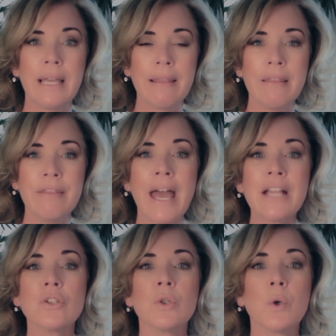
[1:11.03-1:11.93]
and
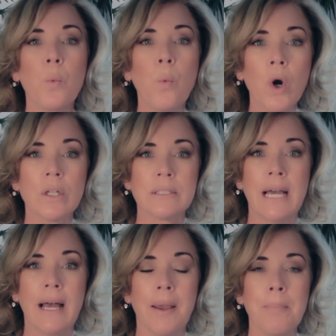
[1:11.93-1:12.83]
that's your work
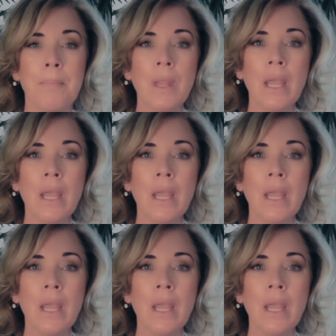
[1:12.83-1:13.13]
time.